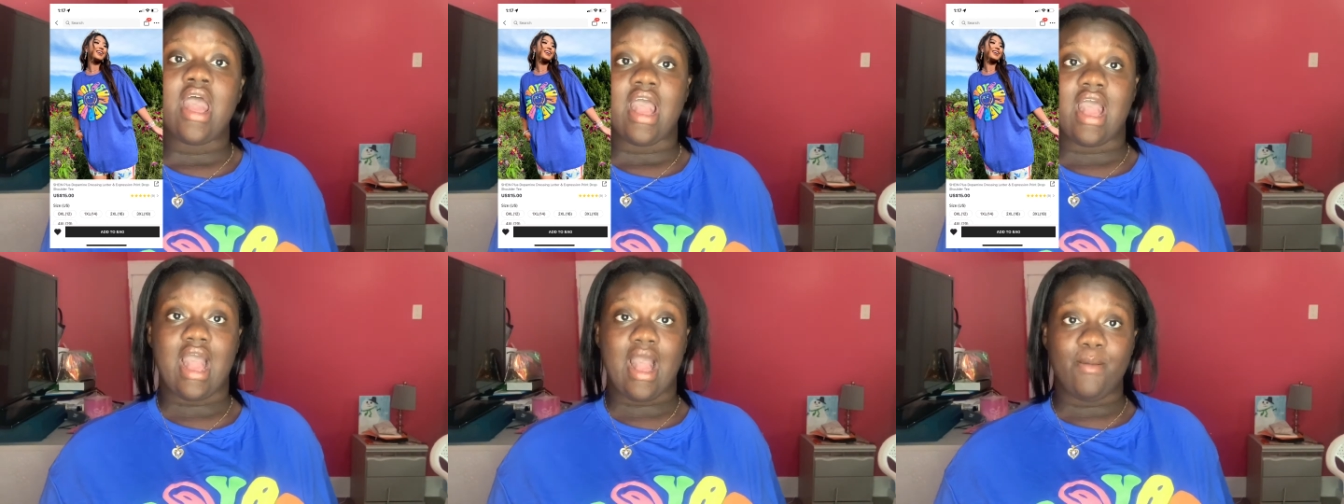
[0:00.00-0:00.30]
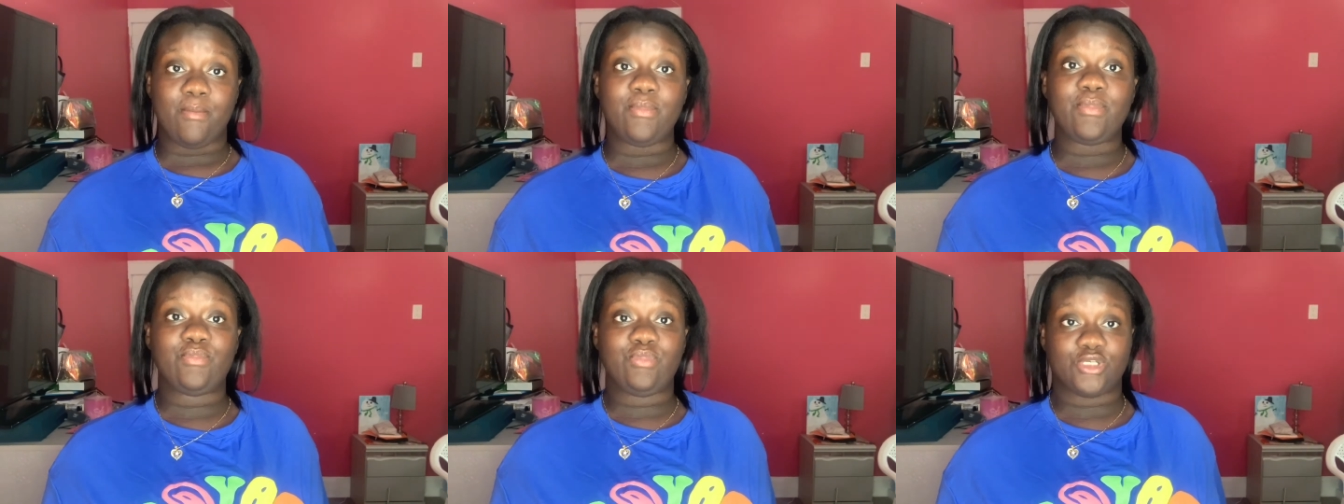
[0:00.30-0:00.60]

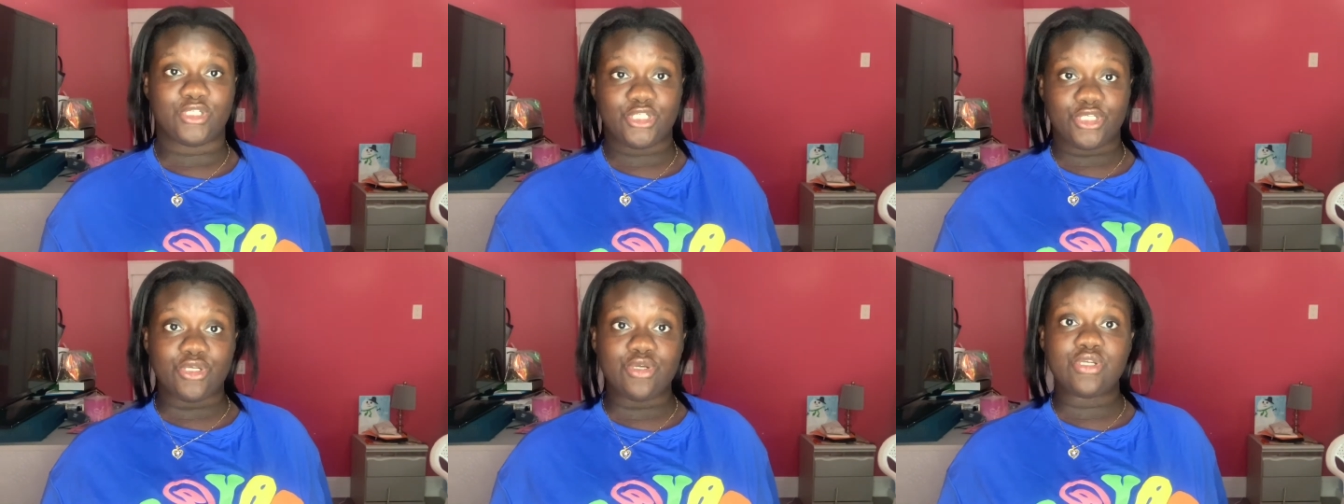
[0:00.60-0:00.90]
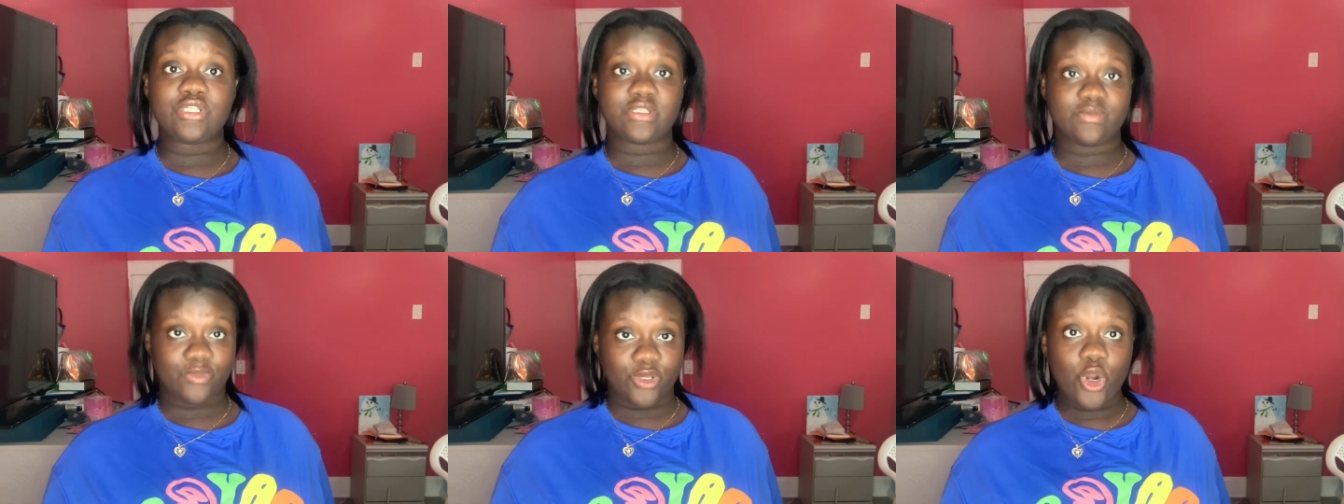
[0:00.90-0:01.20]
i'm what
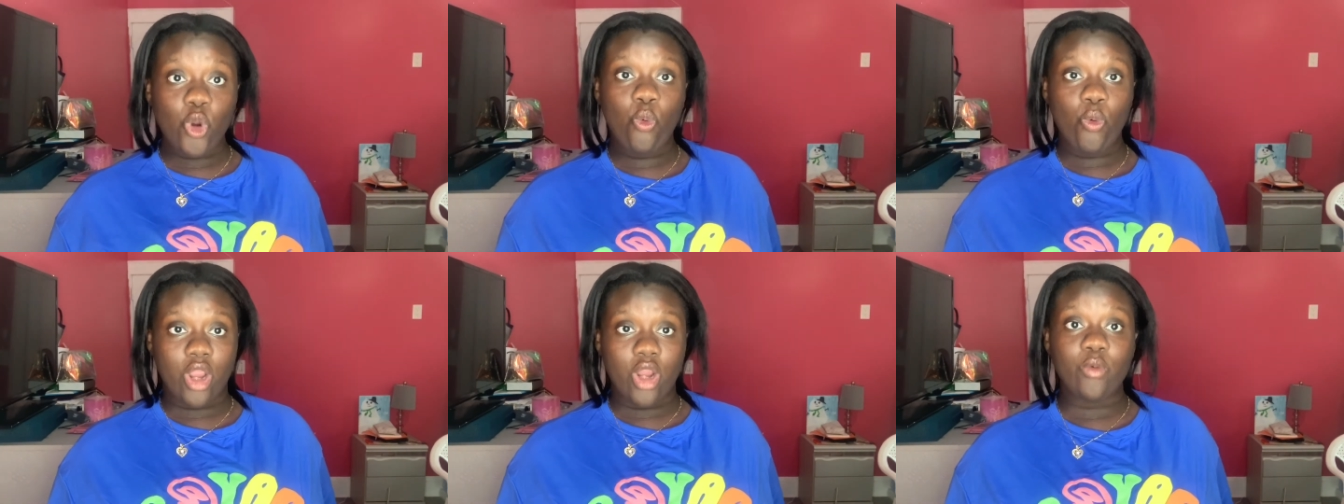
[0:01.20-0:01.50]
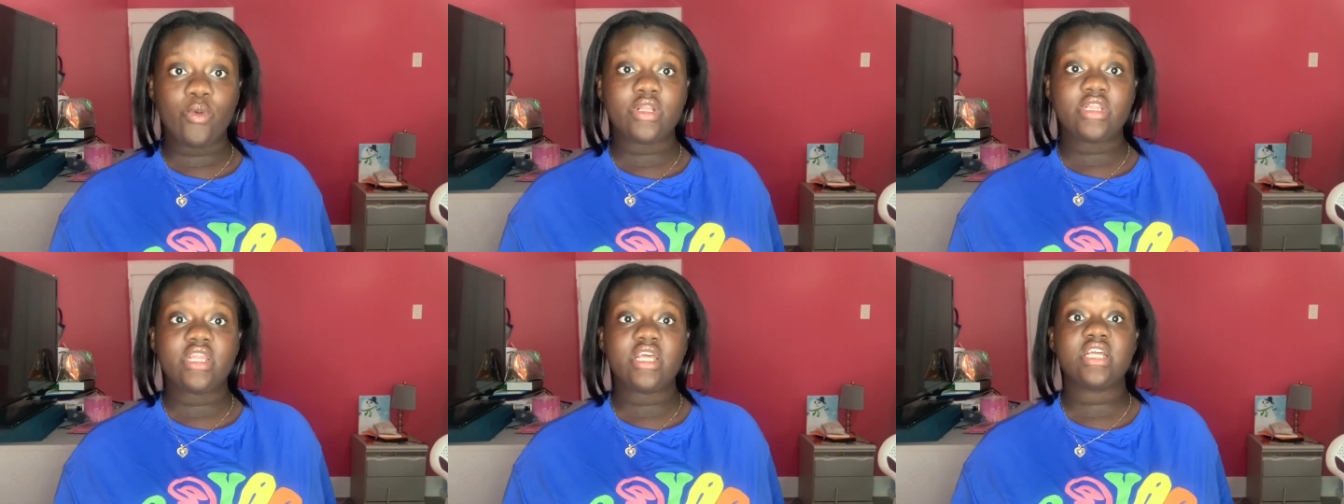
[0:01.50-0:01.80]
shoes i'm gonna wear
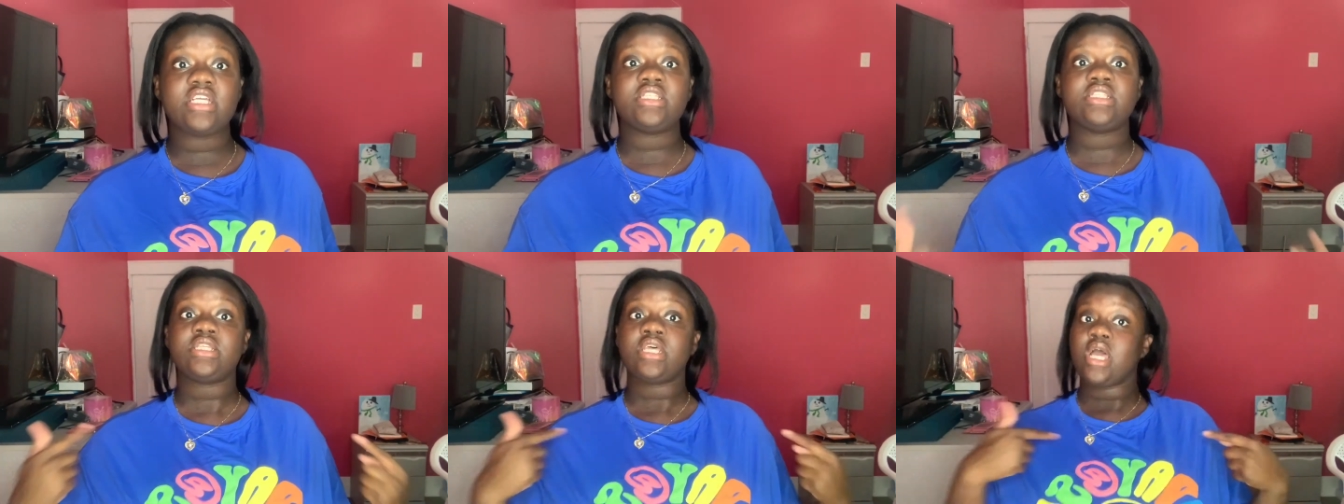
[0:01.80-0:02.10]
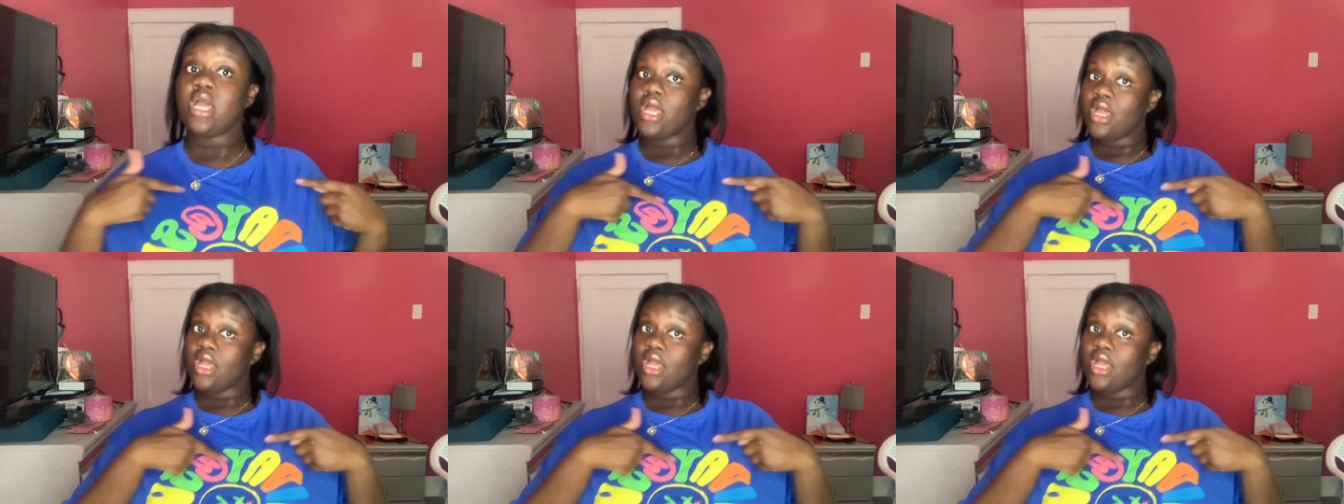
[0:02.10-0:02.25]
with this